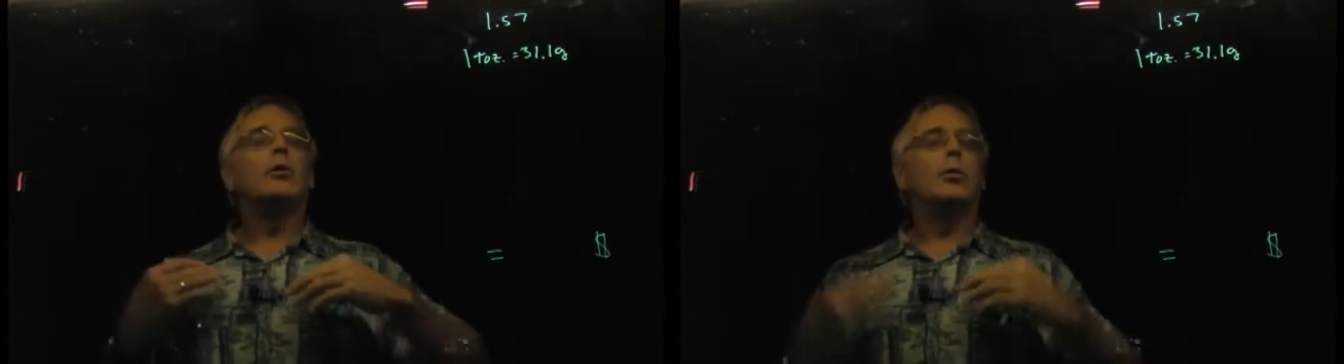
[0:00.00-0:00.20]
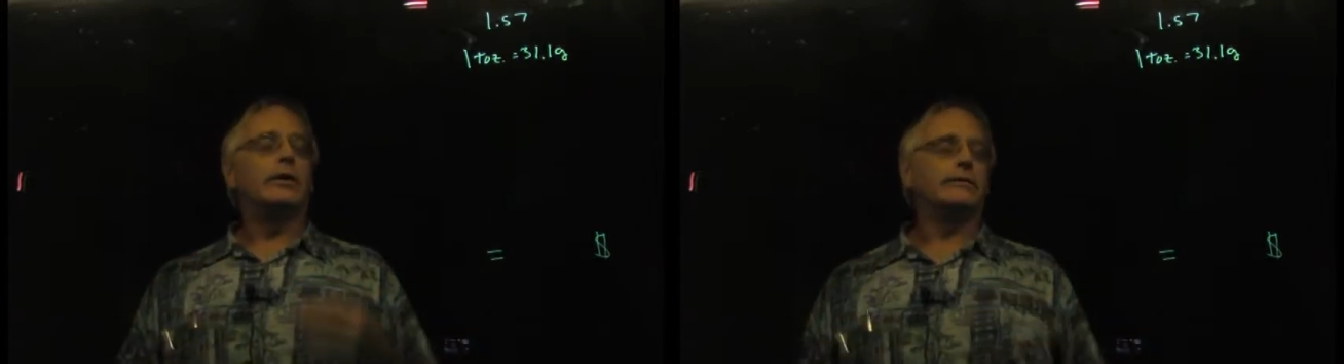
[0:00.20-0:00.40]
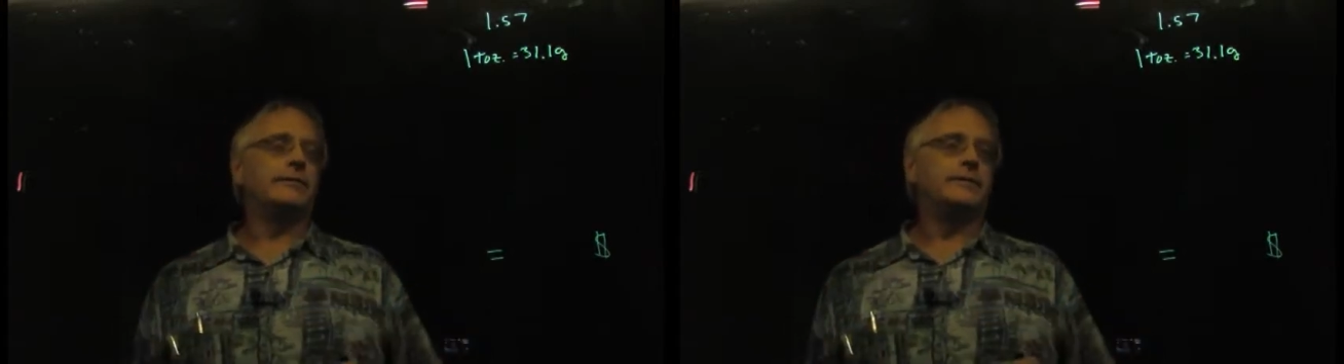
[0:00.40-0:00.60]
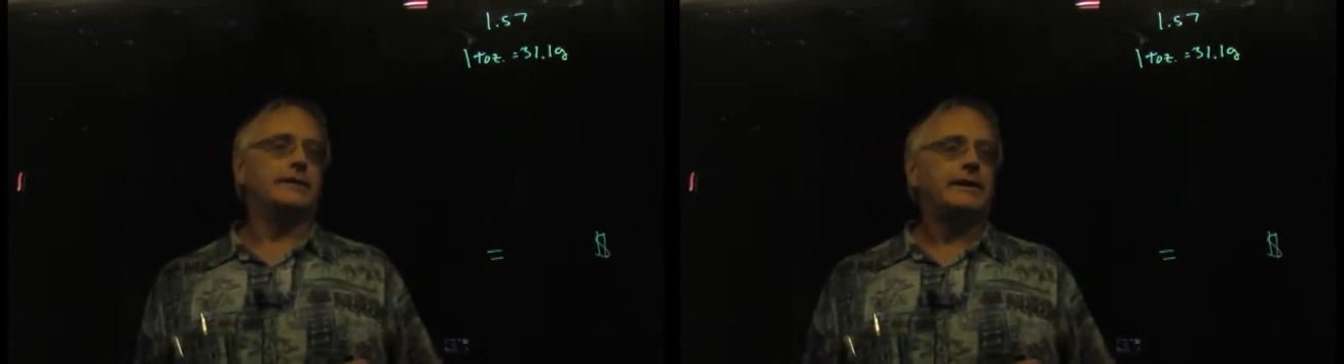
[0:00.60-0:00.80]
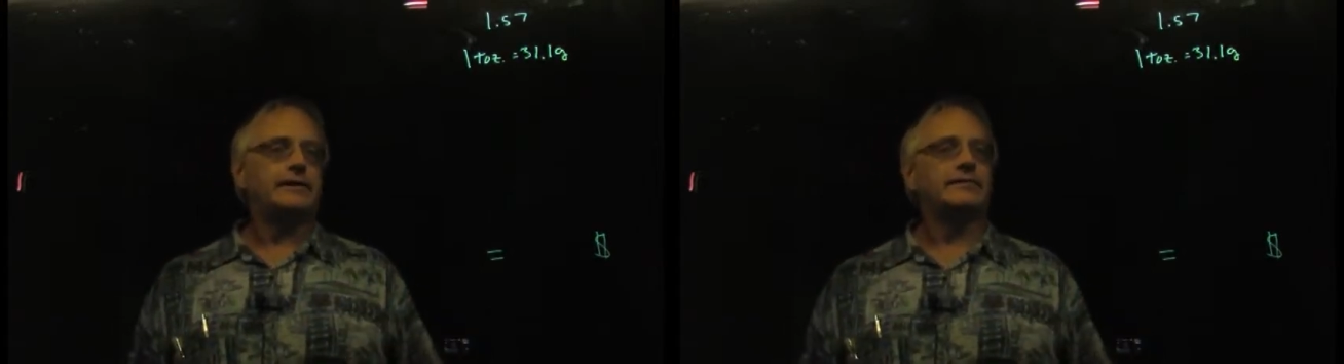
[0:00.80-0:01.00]
one of them
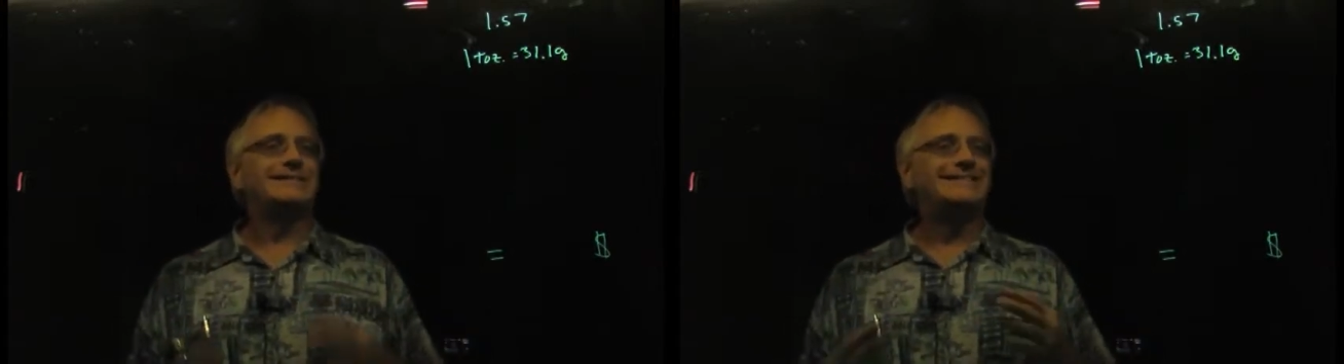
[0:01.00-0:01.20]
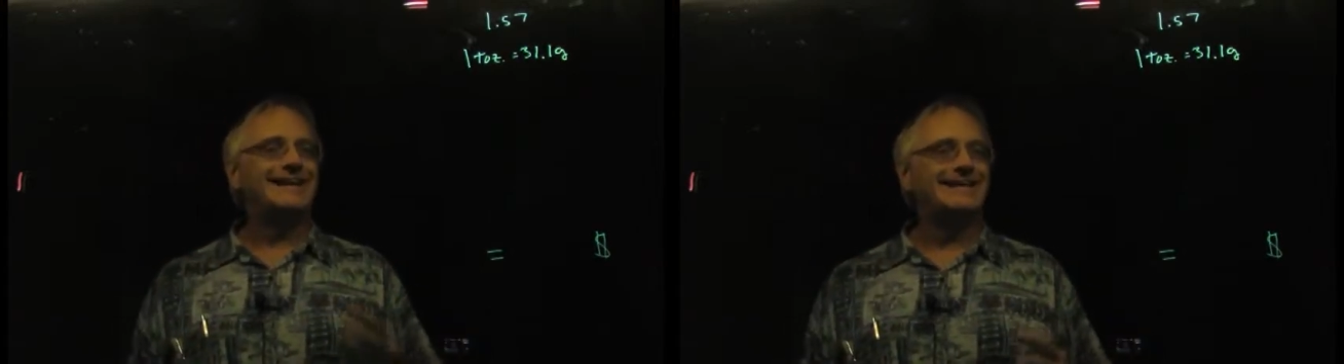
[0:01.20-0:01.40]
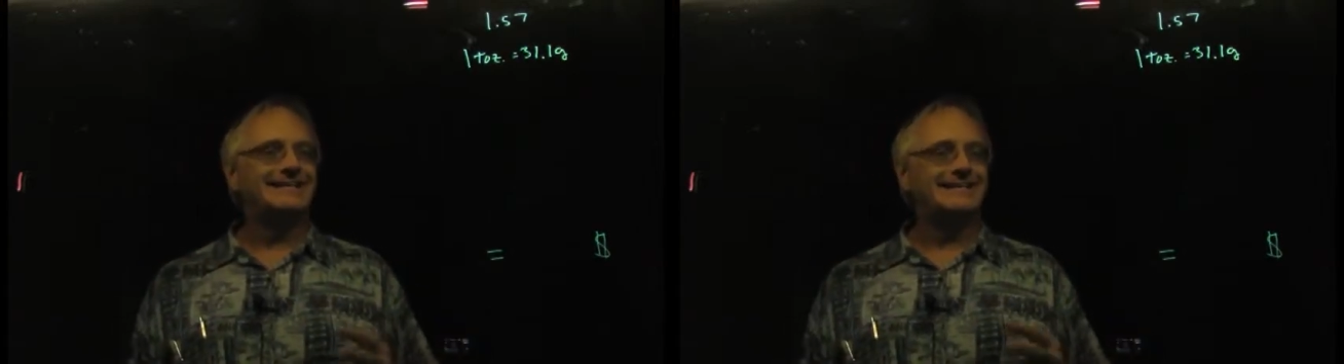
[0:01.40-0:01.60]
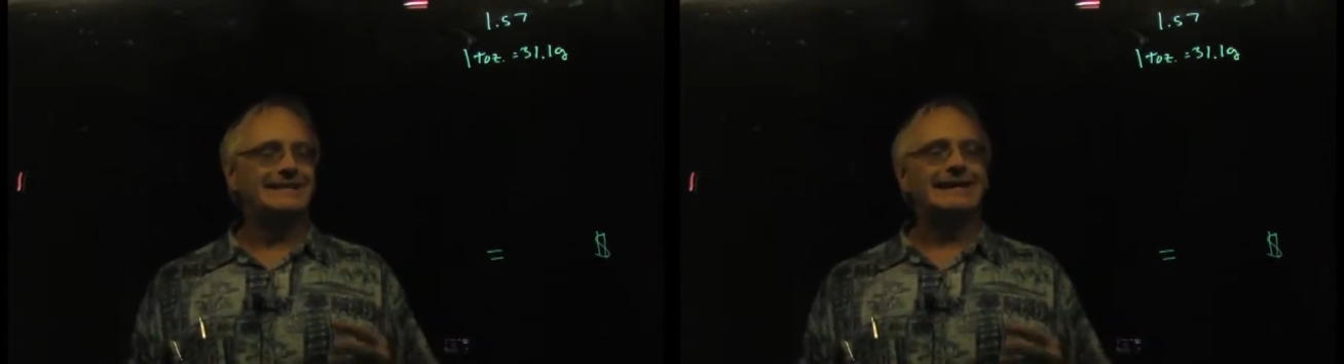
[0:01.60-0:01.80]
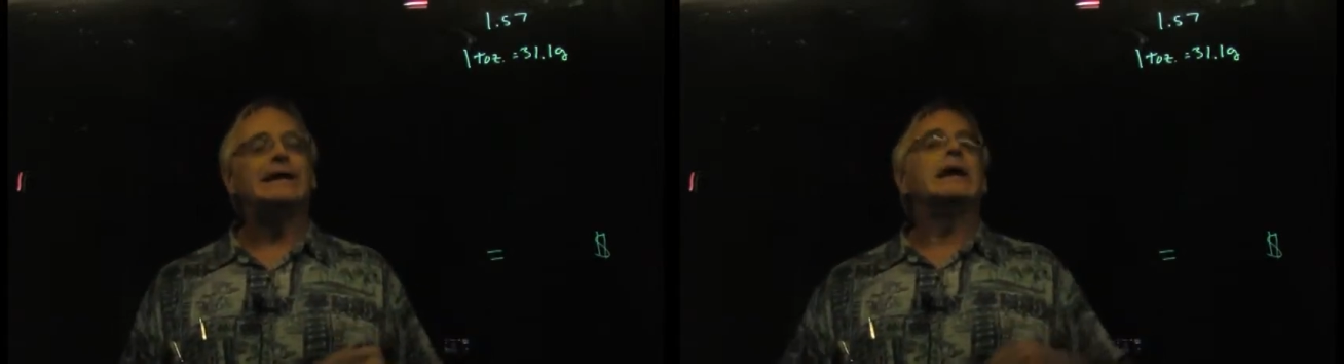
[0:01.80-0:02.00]
that has a
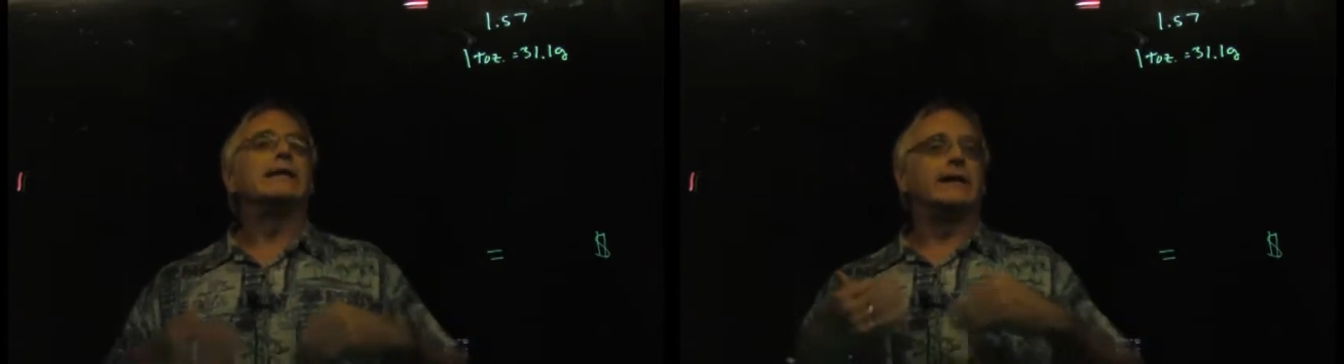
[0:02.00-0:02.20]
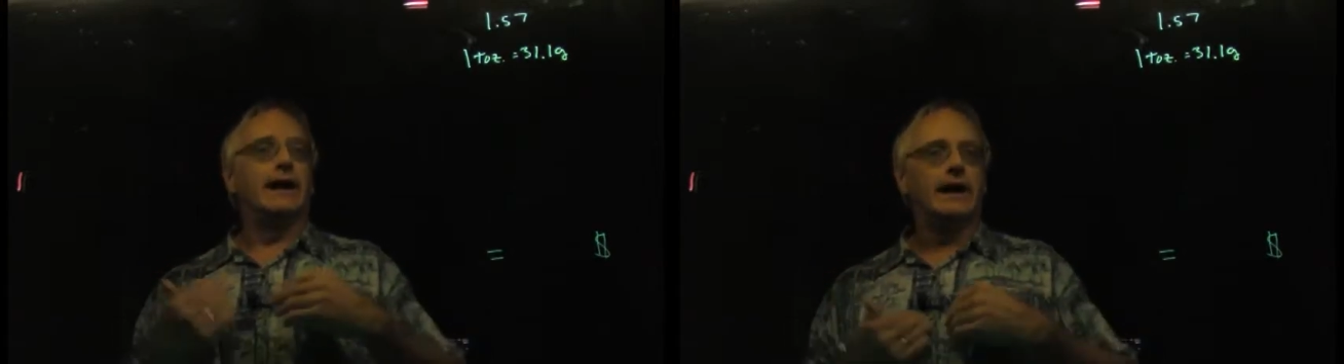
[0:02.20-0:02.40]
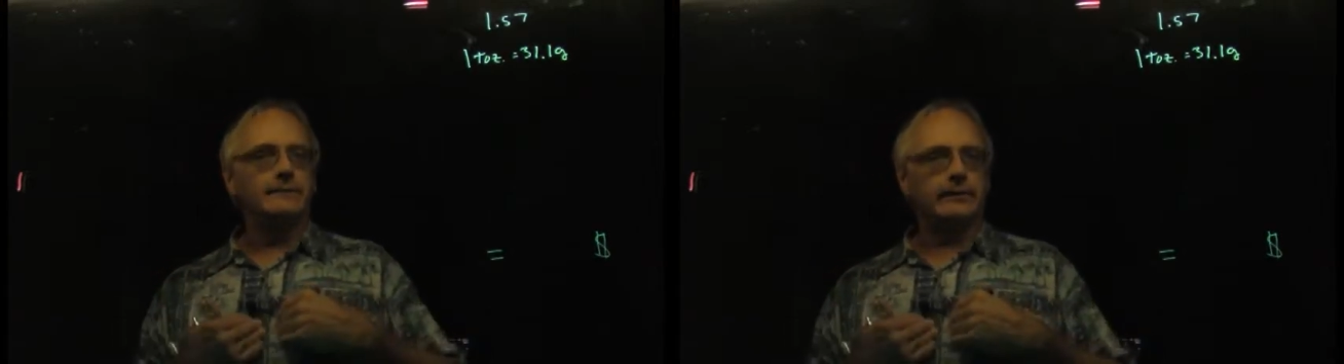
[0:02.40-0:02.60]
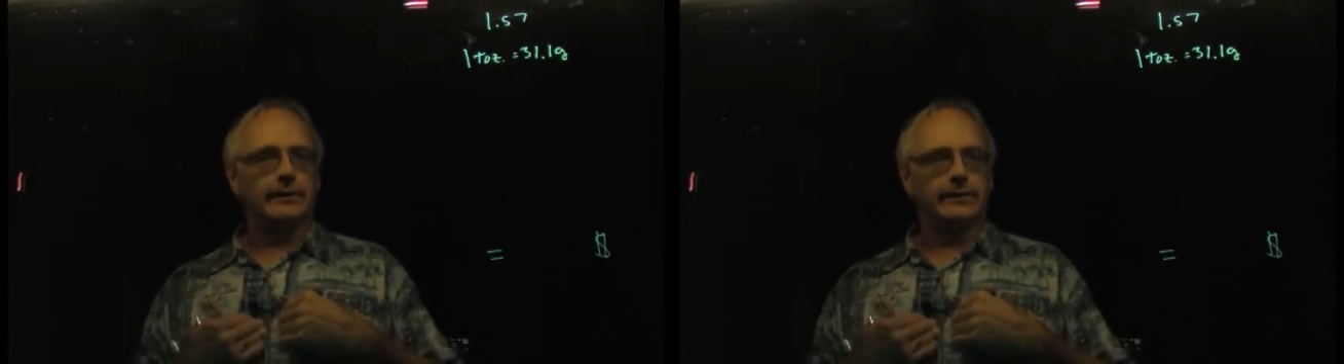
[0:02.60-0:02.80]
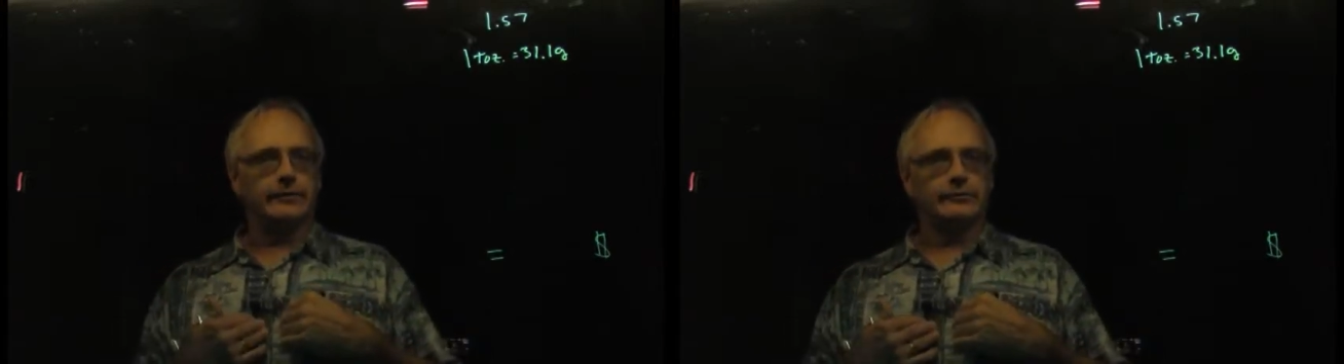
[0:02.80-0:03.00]
density that I'm
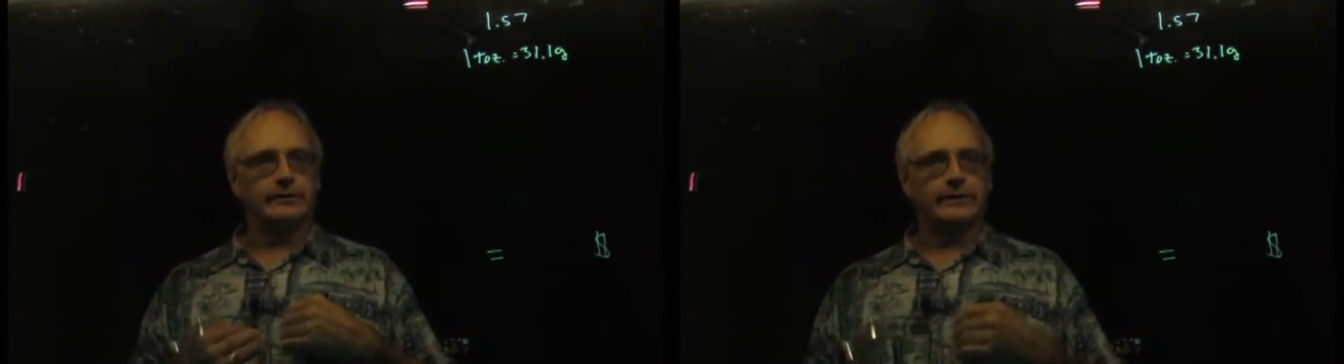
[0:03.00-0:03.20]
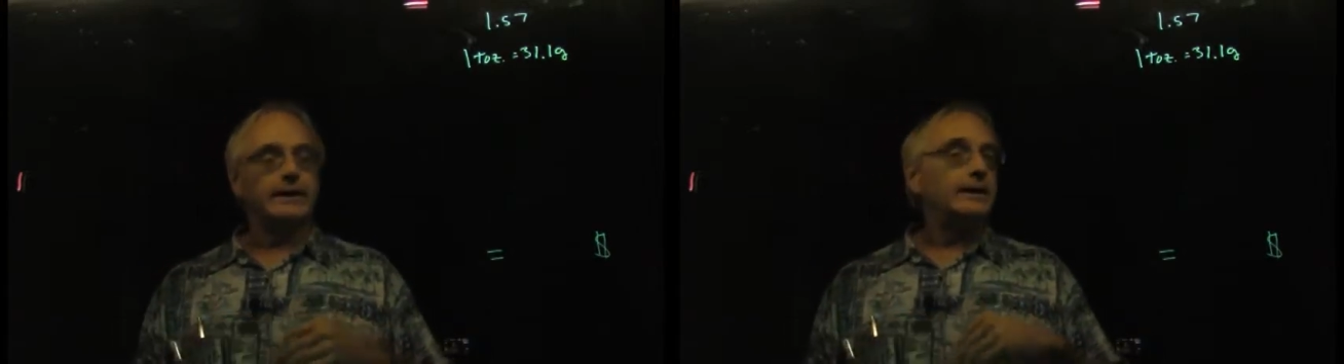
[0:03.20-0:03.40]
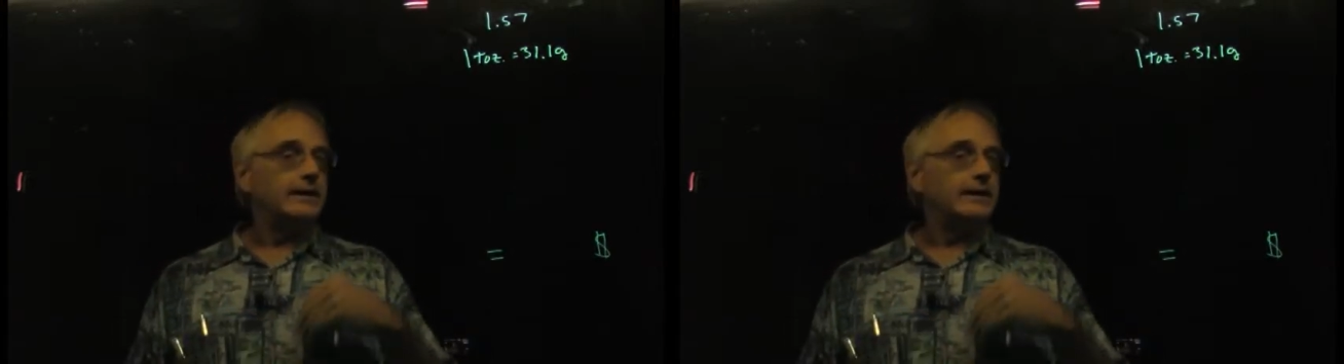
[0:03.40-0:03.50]
going to treat